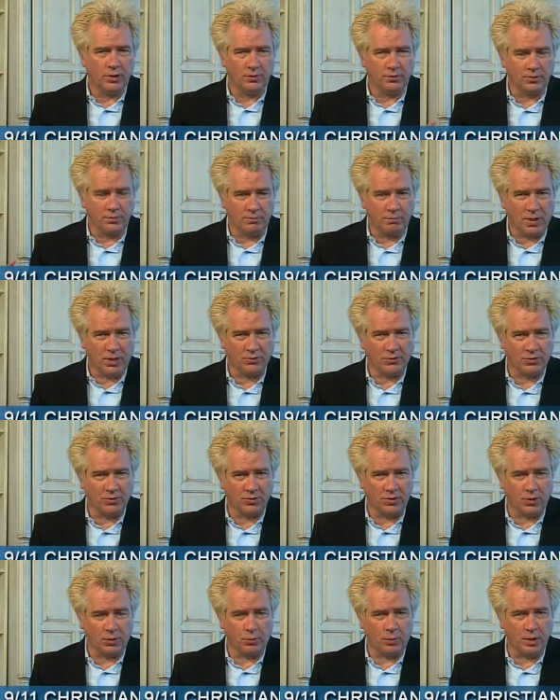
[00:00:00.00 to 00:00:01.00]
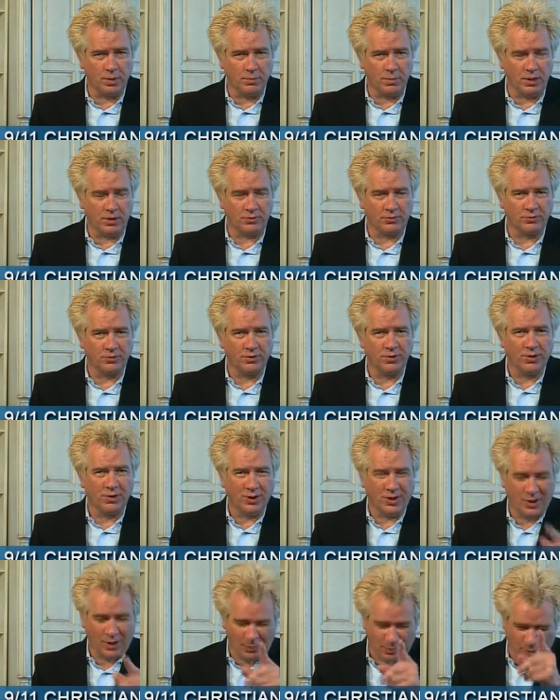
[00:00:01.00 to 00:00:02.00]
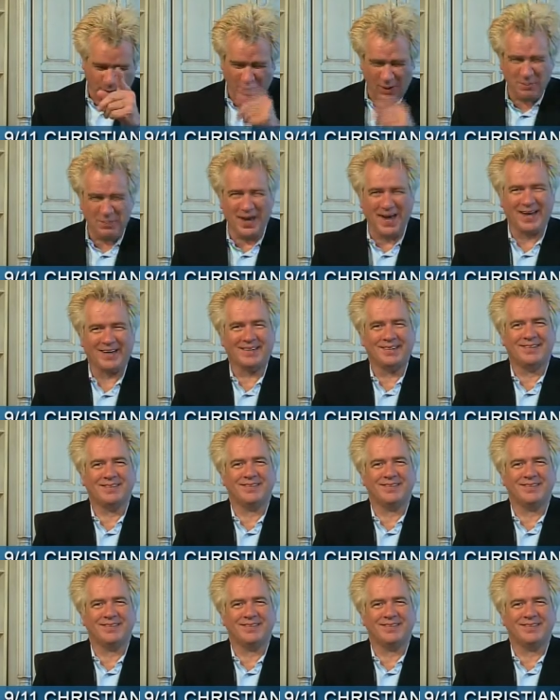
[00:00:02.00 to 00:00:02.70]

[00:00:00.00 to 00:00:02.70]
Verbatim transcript: It's a message you don't want to miss. I'll be right back.